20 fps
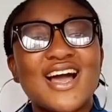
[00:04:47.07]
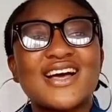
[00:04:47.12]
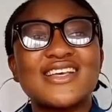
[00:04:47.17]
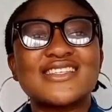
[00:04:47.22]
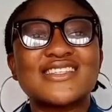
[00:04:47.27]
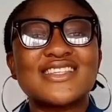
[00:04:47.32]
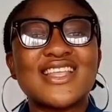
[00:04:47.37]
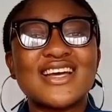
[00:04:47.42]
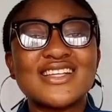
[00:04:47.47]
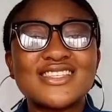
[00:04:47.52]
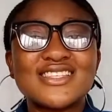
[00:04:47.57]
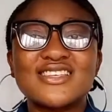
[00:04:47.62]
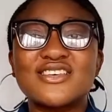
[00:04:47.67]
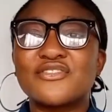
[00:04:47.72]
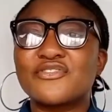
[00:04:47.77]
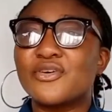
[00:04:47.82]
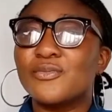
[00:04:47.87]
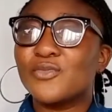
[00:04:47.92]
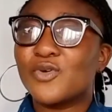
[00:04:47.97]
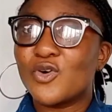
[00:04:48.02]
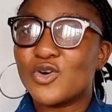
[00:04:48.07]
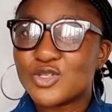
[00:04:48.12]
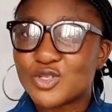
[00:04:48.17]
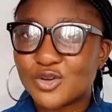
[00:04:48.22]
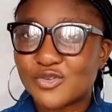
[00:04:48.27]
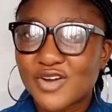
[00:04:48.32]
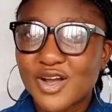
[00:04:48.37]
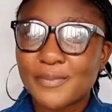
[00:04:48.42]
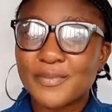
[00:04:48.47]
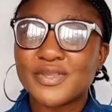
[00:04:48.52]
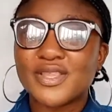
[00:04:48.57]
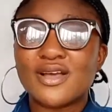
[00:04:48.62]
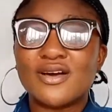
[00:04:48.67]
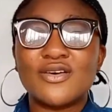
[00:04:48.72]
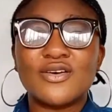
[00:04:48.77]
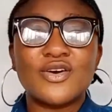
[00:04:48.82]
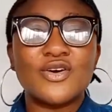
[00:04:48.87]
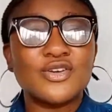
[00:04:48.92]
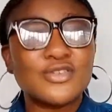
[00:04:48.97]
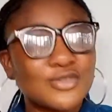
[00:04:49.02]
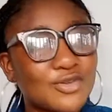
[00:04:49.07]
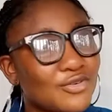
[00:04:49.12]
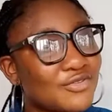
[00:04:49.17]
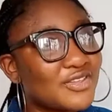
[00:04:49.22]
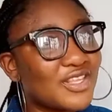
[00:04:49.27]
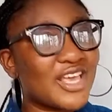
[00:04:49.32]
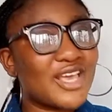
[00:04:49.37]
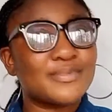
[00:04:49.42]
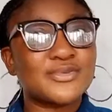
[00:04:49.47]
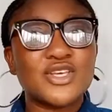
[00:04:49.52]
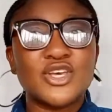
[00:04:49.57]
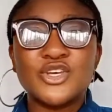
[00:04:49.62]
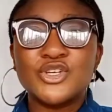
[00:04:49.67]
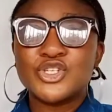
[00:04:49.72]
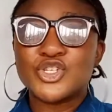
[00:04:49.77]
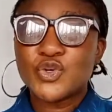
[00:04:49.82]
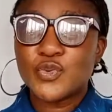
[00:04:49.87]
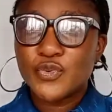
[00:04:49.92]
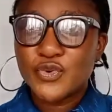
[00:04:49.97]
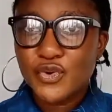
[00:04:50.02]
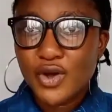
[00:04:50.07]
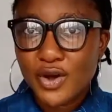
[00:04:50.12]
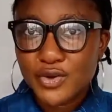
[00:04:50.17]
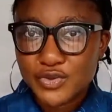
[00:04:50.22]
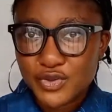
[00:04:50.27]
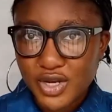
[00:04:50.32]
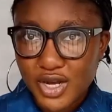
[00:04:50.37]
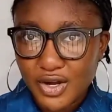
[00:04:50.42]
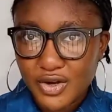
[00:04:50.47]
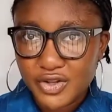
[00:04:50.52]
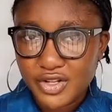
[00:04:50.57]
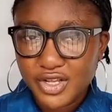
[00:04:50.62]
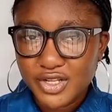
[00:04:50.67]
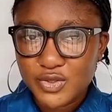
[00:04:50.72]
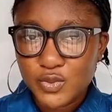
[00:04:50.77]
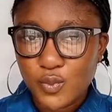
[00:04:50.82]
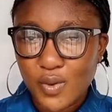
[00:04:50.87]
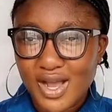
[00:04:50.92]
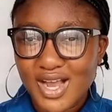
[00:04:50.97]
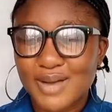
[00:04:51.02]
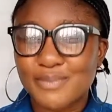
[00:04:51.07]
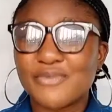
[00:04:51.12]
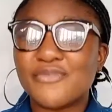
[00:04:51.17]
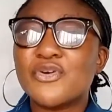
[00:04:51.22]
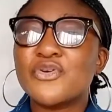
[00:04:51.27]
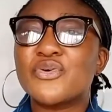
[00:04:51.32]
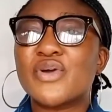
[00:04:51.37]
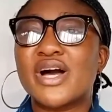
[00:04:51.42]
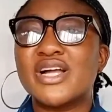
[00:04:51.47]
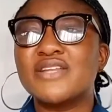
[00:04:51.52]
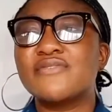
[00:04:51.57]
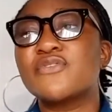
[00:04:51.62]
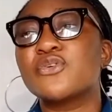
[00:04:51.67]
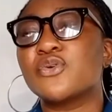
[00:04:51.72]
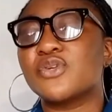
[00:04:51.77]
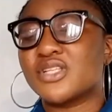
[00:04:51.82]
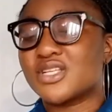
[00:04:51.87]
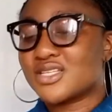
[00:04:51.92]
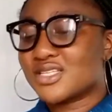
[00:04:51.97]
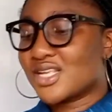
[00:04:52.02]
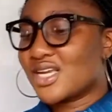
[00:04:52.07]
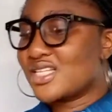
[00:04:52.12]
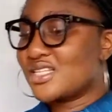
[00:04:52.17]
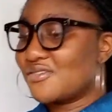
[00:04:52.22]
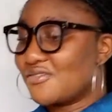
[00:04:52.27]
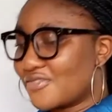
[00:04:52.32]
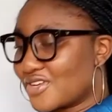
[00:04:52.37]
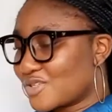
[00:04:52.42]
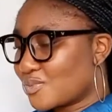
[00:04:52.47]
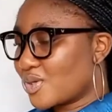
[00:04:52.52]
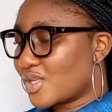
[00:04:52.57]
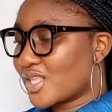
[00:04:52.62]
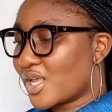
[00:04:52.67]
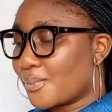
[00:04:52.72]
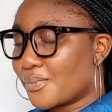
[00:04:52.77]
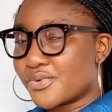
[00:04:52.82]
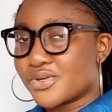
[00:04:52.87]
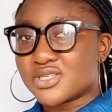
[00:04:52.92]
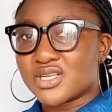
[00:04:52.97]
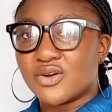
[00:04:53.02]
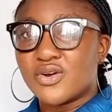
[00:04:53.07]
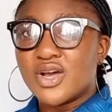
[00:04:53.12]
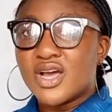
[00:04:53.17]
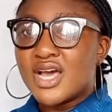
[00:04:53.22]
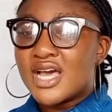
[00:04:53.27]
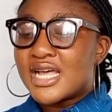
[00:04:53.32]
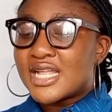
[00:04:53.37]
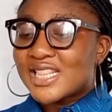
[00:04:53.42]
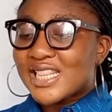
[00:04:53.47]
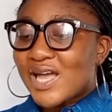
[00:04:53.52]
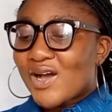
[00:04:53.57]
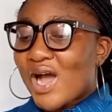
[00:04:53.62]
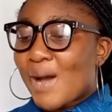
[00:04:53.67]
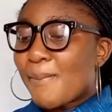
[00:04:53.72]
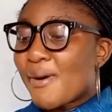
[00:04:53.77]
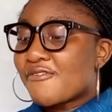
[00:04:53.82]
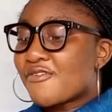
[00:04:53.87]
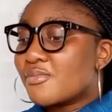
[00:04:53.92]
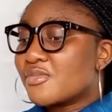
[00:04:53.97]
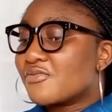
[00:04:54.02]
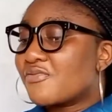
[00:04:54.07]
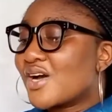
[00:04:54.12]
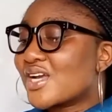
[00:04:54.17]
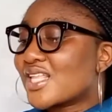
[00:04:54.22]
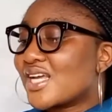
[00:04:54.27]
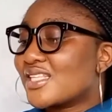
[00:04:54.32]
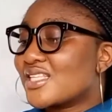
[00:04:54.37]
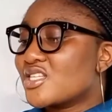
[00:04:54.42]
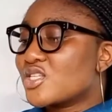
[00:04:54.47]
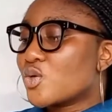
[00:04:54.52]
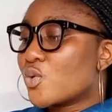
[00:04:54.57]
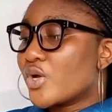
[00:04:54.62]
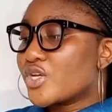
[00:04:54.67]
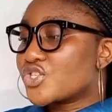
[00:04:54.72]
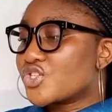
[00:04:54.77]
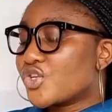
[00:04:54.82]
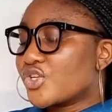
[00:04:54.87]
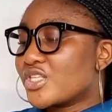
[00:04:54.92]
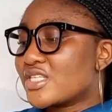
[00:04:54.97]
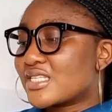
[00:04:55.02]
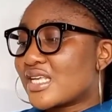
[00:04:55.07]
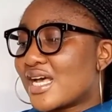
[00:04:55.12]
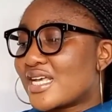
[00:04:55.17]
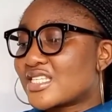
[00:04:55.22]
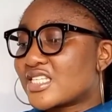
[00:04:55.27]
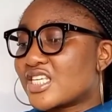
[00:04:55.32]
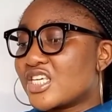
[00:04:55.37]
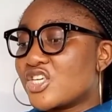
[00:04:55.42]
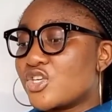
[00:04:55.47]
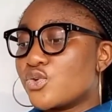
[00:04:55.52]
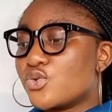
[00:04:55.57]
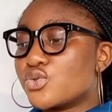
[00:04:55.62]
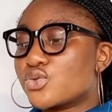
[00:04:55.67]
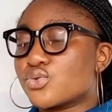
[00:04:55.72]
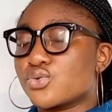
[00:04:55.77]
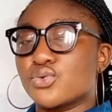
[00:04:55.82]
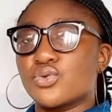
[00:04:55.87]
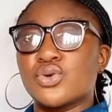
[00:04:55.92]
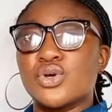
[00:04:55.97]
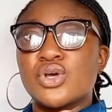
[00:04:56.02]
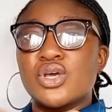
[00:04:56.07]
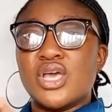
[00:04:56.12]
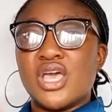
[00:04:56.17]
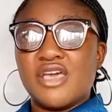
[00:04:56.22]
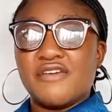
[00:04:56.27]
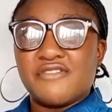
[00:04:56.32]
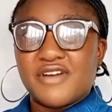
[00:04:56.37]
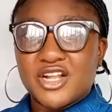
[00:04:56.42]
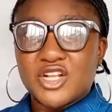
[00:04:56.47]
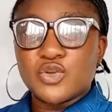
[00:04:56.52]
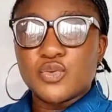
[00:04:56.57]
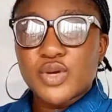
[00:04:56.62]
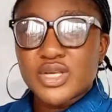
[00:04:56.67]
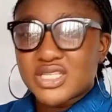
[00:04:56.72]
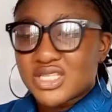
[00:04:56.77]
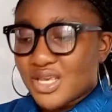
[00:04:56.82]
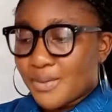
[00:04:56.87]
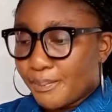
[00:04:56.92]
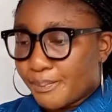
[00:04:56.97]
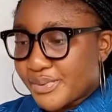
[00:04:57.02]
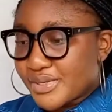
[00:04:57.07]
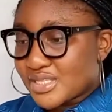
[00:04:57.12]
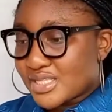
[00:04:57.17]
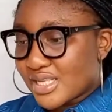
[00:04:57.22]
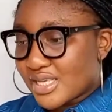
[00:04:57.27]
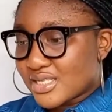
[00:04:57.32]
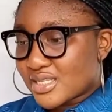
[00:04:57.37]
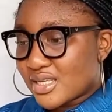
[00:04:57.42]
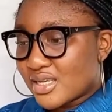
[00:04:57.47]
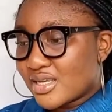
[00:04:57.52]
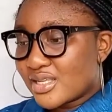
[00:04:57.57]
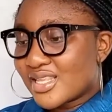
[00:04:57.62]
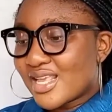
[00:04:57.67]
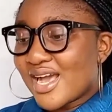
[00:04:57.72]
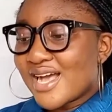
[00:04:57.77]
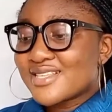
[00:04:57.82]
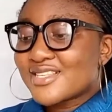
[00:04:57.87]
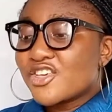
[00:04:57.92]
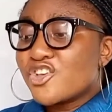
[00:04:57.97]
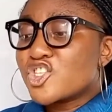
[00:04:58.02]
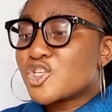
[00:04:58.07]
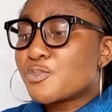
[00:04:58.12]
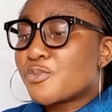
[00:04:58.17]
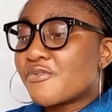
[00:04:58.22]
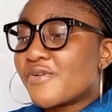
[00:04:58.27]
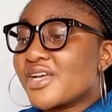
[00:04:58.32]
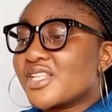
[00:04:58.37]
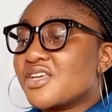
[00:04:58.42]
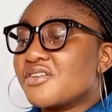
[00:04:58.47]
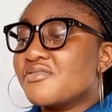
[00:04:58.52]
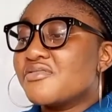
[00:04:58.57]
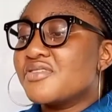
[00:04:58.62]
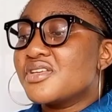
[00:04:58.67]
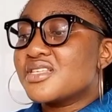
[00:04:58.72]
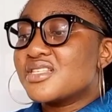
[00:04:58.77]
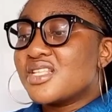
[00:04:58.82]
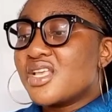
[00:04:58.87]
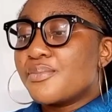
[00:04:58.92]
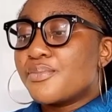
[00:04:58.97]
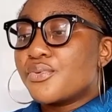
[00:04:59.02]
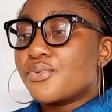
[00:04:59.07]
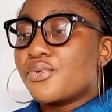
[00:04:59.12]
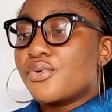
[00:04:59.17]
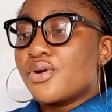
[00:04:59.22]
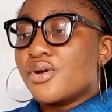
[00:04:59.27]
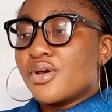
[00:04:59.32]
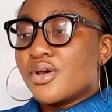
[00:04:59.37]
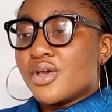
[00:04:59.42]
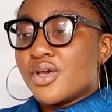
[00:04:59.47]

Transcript: and start from cost of capital, cost of debt, showing you how to calculate WACC before you can even understand investment appraisal. Now, apart from the fact that this question is asking you to evaluate a business, they're asking you to provide a reasonable